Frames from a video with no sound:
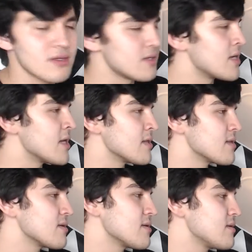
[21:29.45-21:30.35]

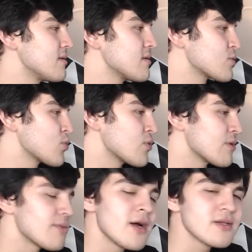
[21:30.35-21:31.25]
And
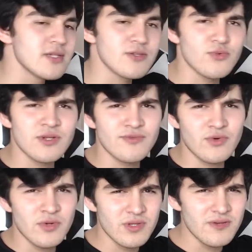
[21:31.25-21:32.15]
21 Pilots is one of the
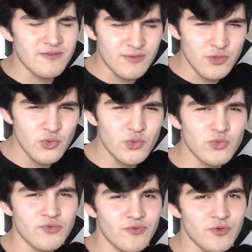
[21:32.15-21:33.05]
only
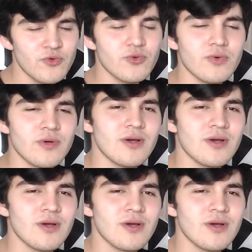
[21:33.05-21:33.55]
few